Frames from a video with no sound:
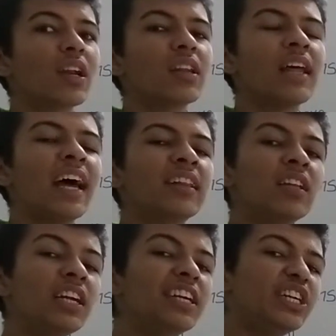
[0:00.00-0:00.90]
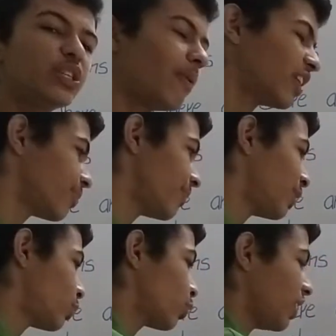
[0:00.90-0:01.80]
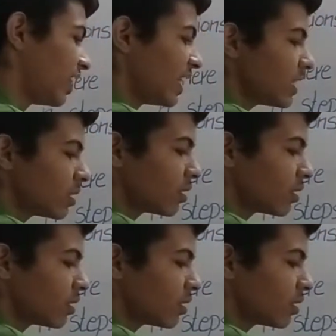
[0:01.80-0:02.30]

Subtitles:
than the displacement, so it is